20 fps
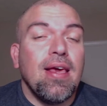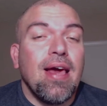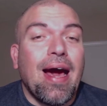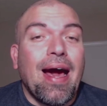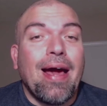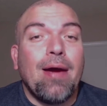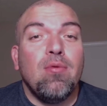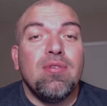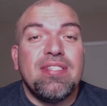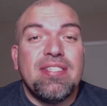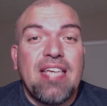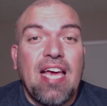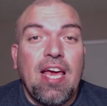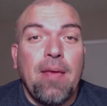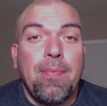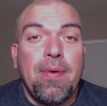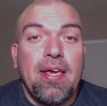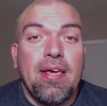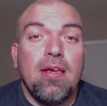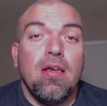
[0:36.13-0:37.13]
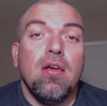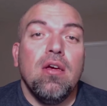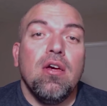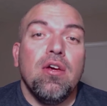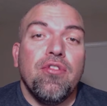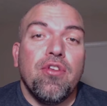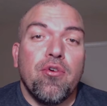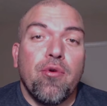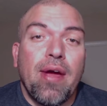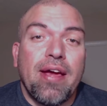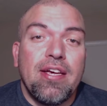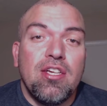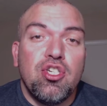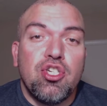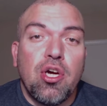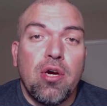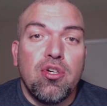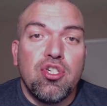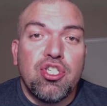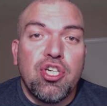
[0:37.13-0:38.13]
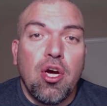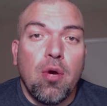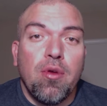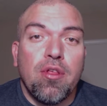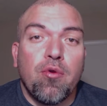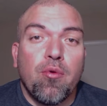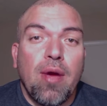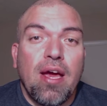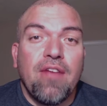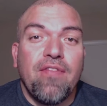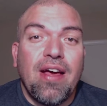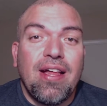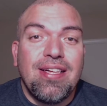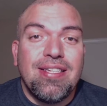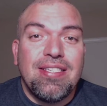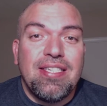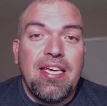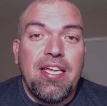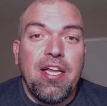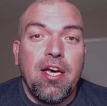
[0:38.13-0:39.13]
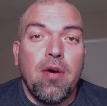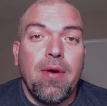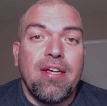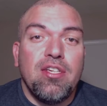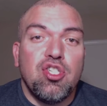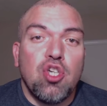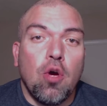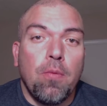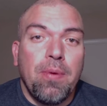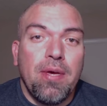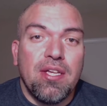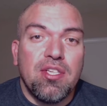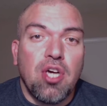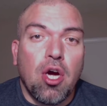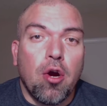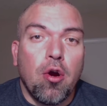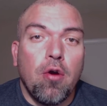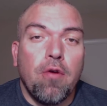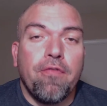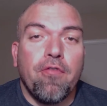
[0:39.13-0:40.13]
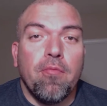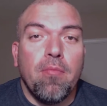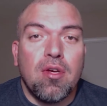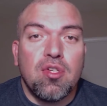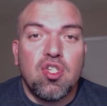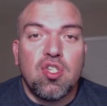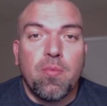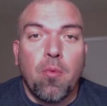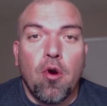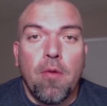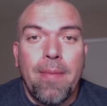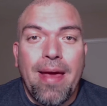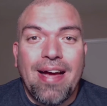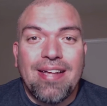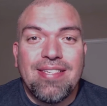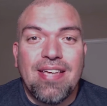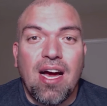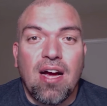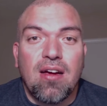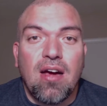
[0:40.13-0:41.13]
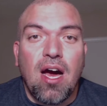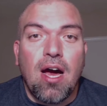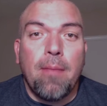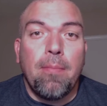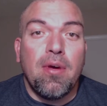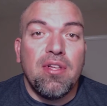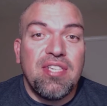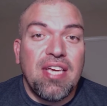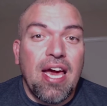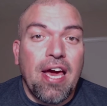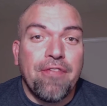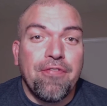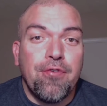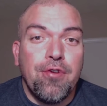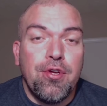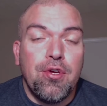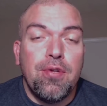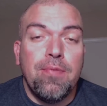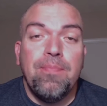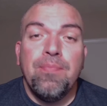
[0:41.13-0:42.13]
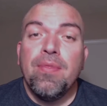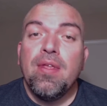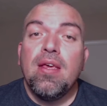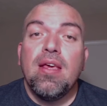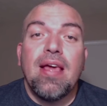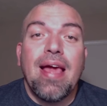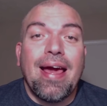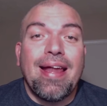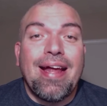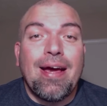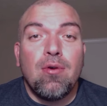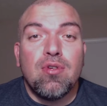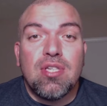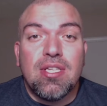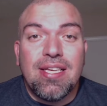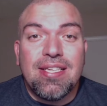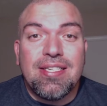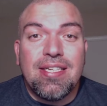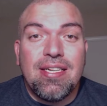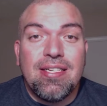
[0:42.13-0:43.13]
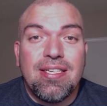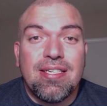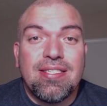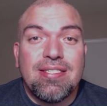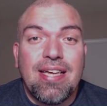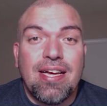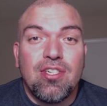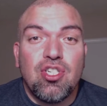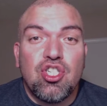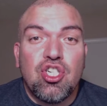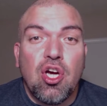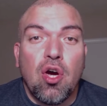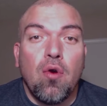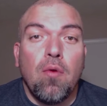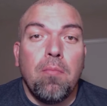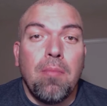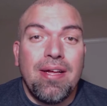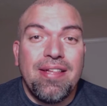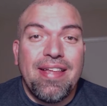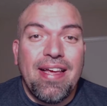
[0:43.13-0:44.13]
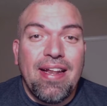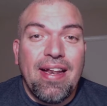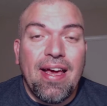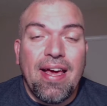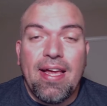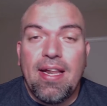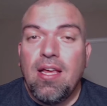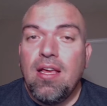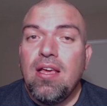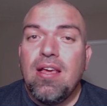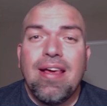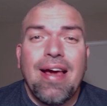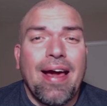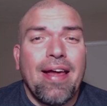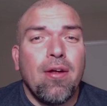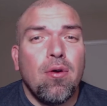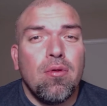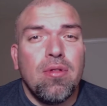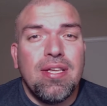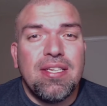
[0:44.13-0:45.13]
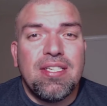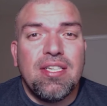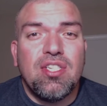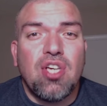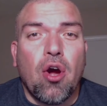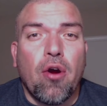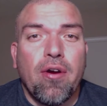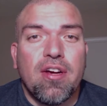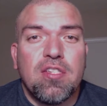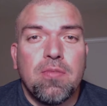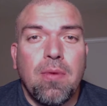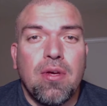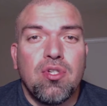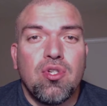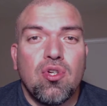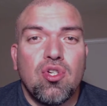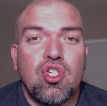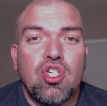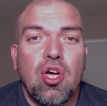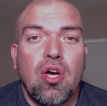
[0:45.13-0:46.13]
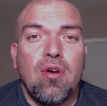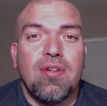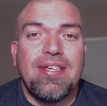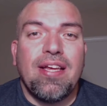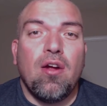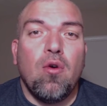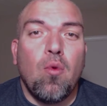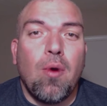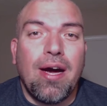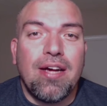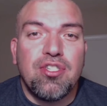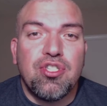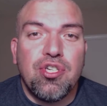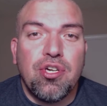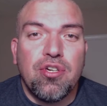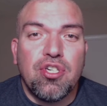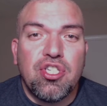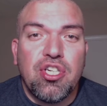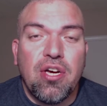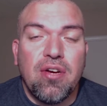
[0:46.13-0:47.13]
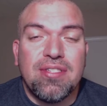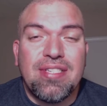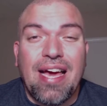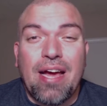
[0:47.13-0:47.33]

I was taping the Greg and Joe show with Greg Valentino and Joe Piattaro for MuscleSportMag.com Monday afternoon, and I was listening to said show Monday night. I don't listen to RX Muscle shows. I don't watch their shows.